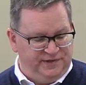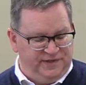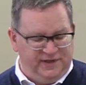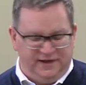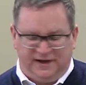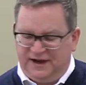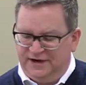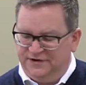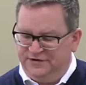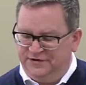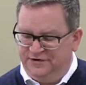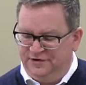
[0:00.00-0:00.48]
I
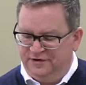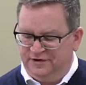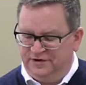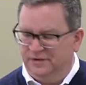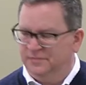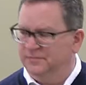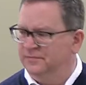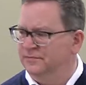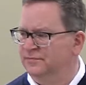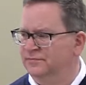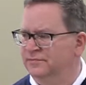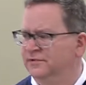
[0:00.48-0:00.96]
think I took
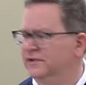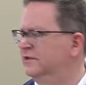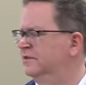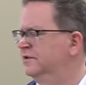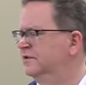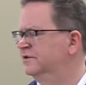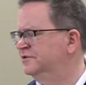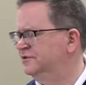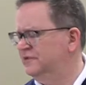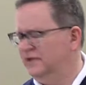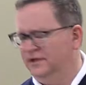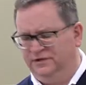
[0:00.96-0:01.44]
them.
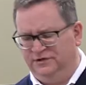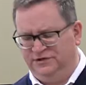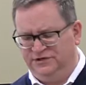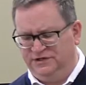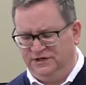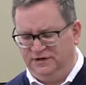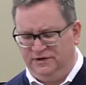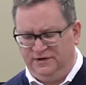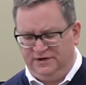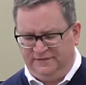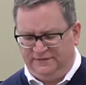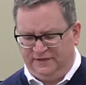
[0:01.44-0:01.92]
There's
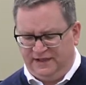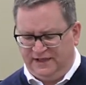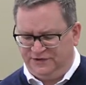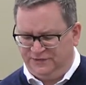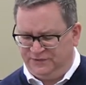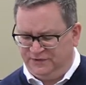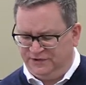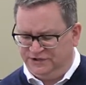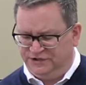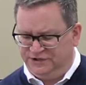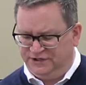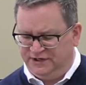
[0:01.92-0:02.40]
plenty. You have
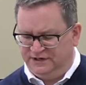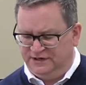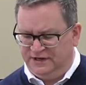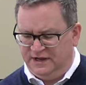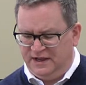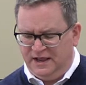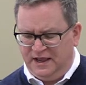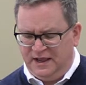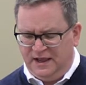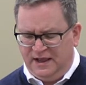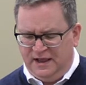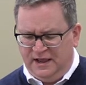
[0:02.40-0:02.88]
last week's sheet.
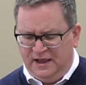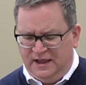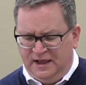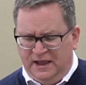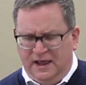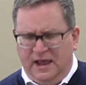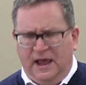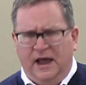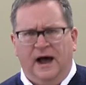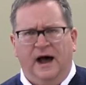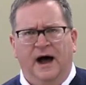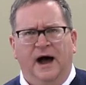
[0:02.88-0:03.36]

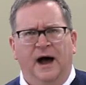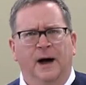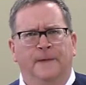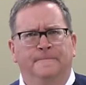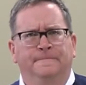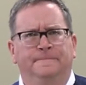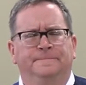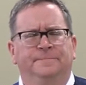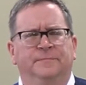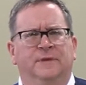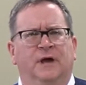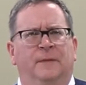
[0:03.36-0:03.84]

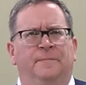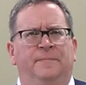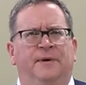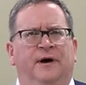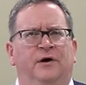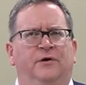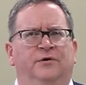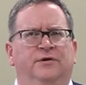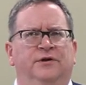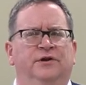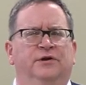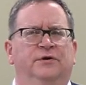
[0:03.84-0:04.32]

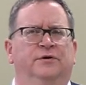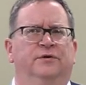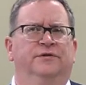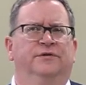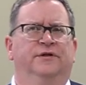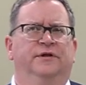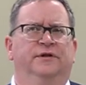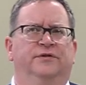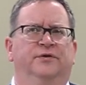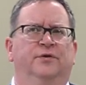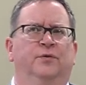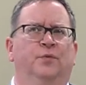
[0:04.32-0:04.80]
About, you know,
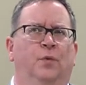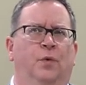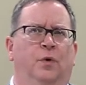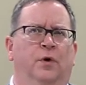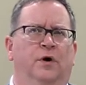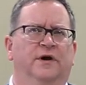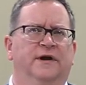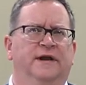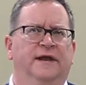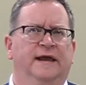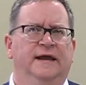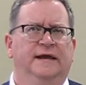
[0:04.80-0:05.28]
the
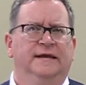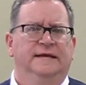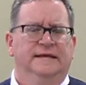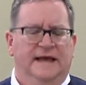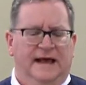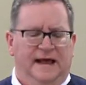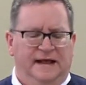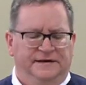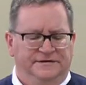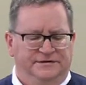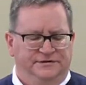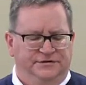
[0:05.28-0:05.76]
warning
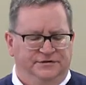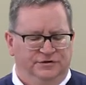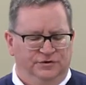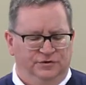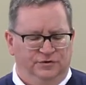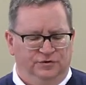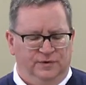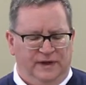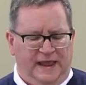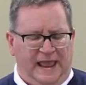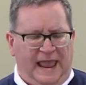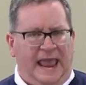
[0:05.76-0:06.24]
not
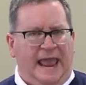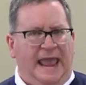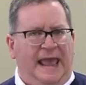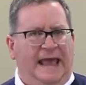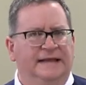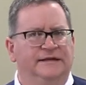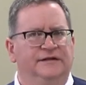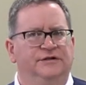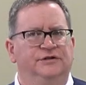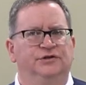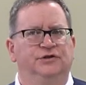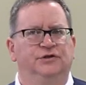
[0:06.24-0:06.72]
to
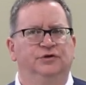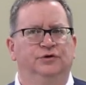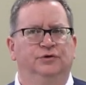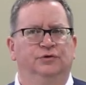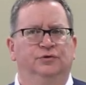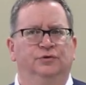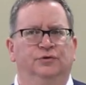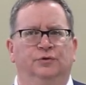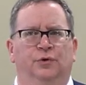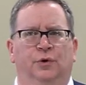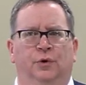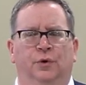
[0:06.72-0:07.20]
add
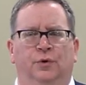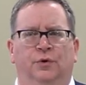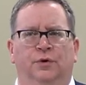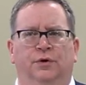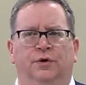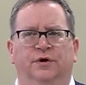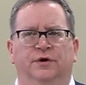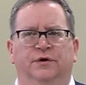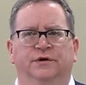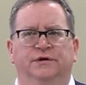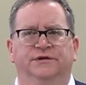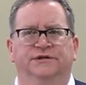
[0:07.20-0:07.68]
to
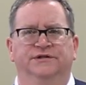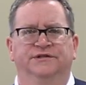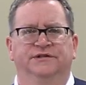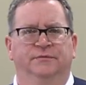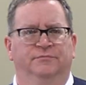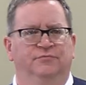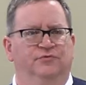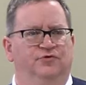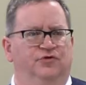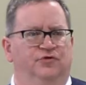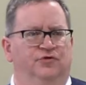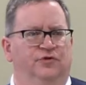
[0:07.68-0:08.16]
or
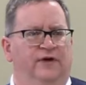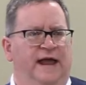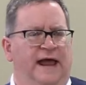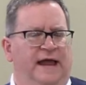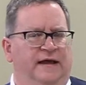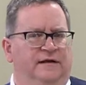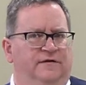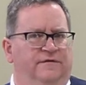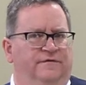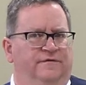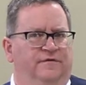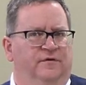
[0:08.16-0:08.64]

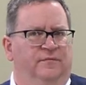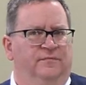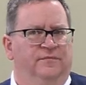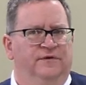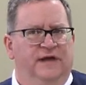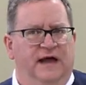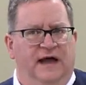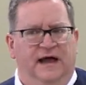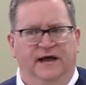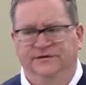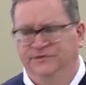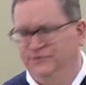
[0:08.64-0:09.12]
subtract from
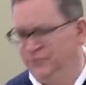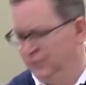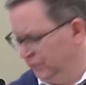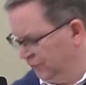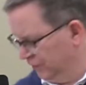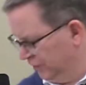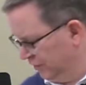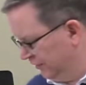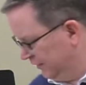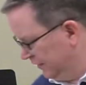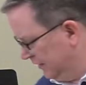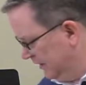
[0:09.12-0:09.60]
God's
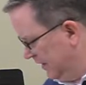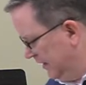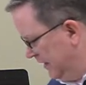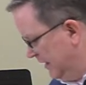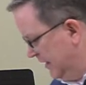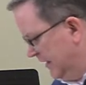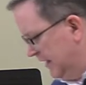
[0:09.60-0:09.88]
word.